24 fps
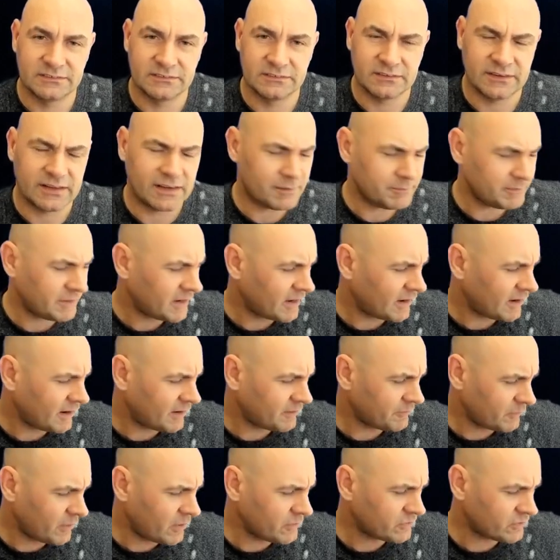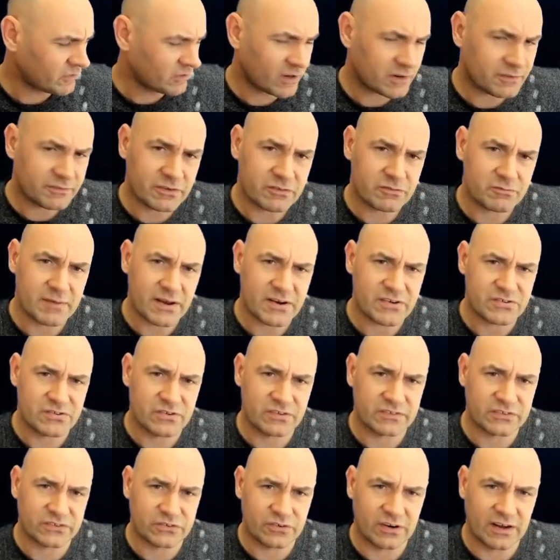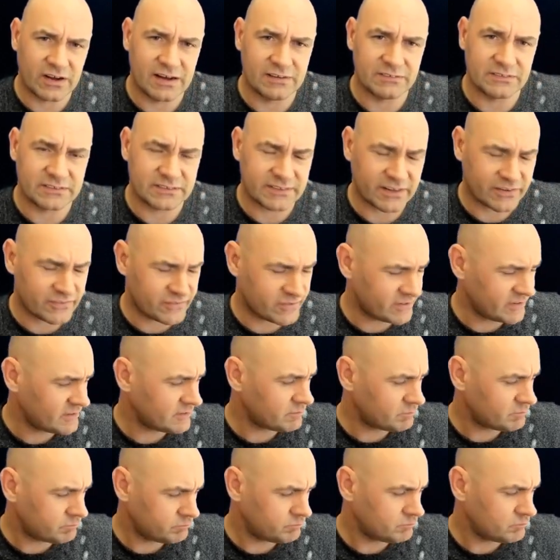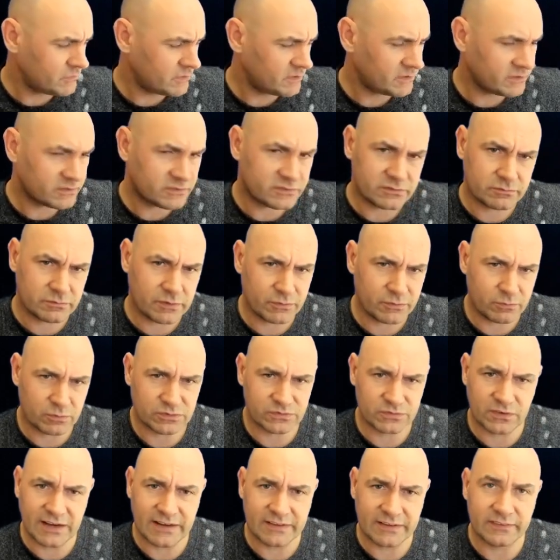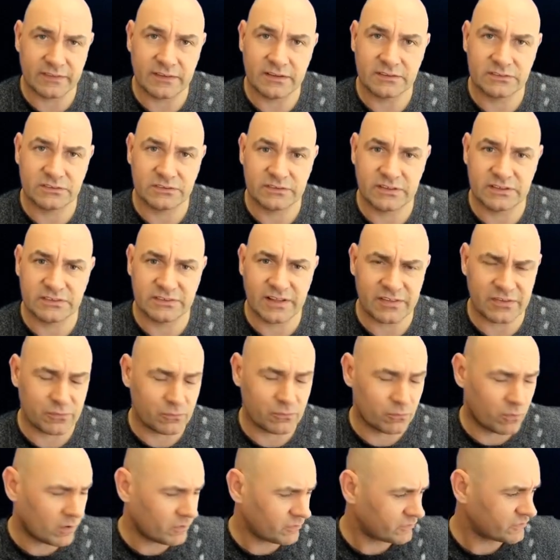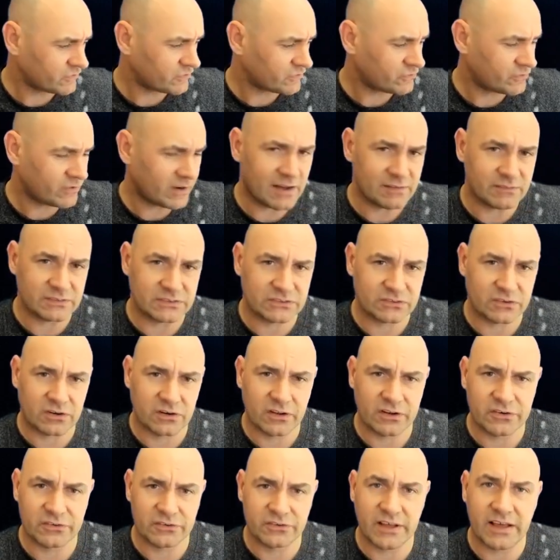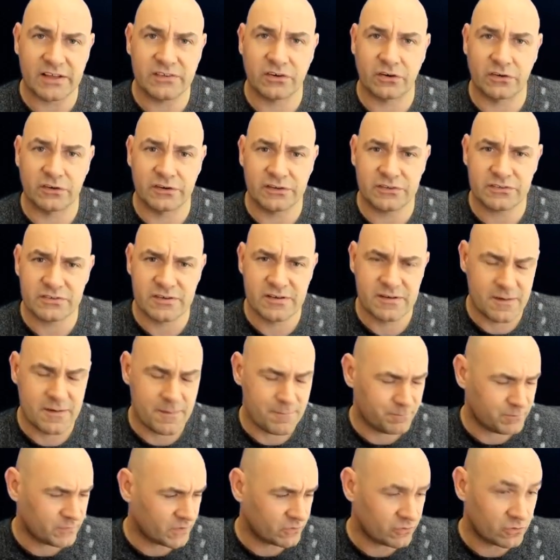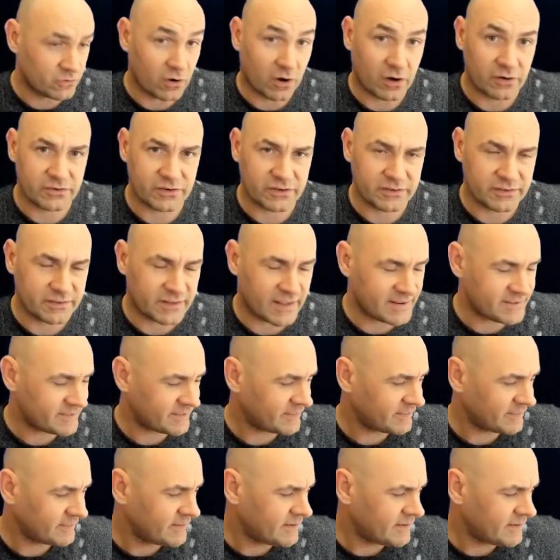And I mean, I wrote a lot of information to this drive. It's actually, it was fine. There's nothing wrong with this drive. It's got a lot of data on it, data,